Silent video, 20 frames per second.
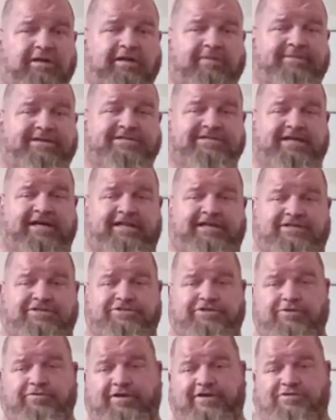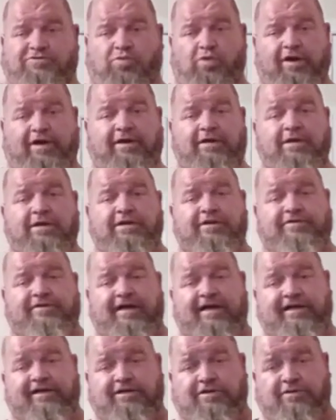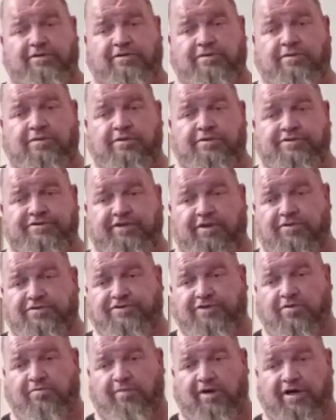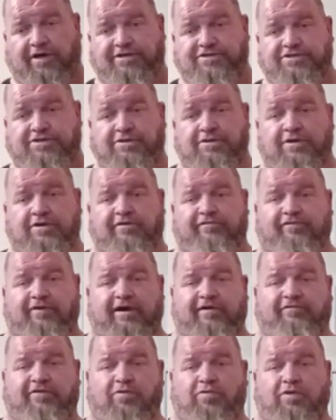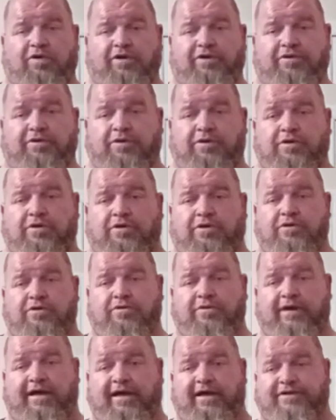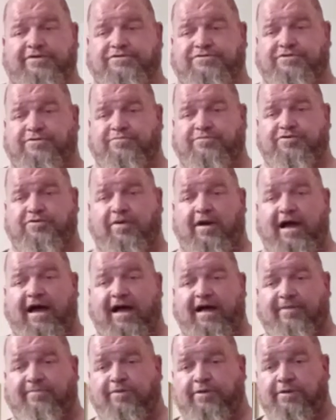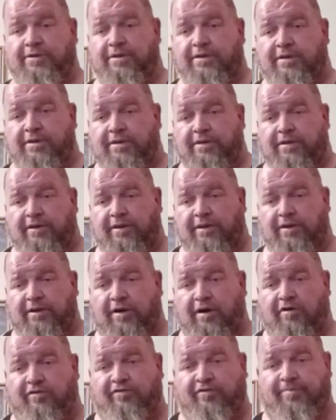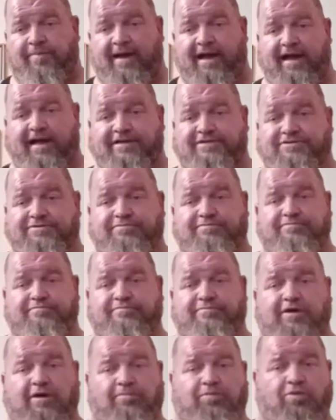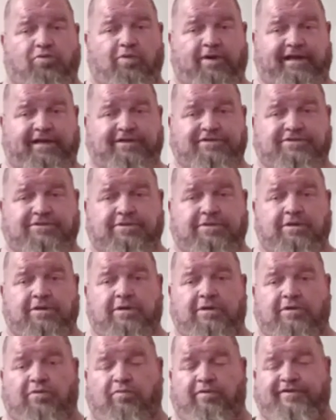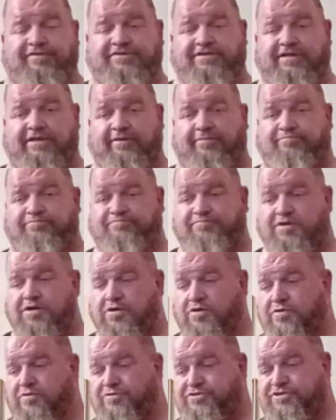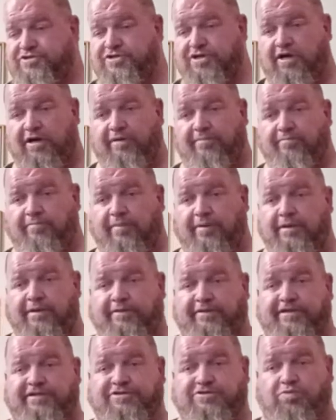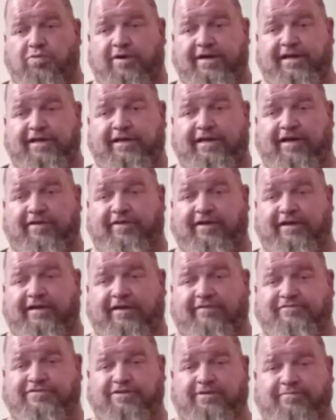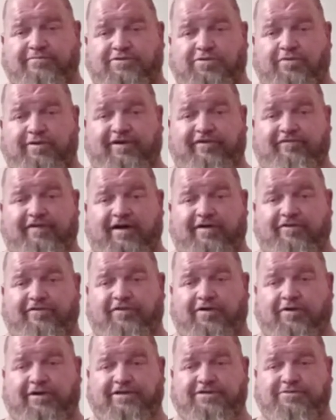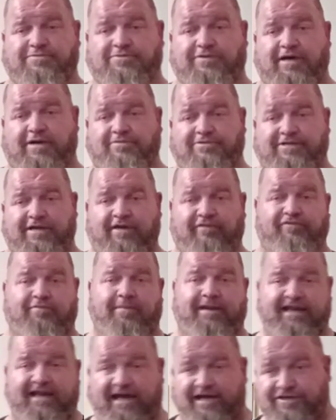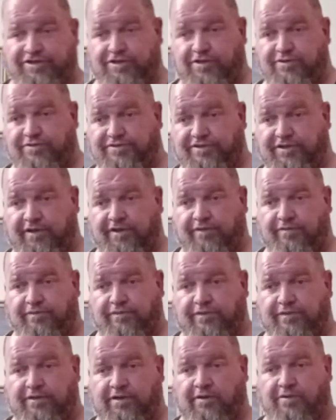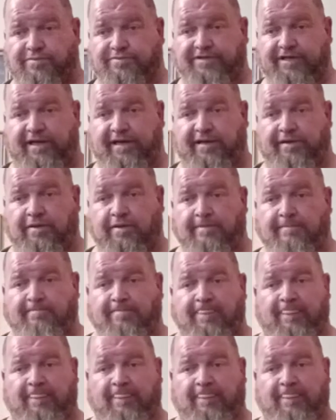let me say this two things. One, thank you so, so much for everyone who has subscribed uh, over the past couple weeks. We've seen a huge jump this week, I think I've jumped 25 to 30 subscribers. Now, for me, that's huge, son. You know what I'm saying?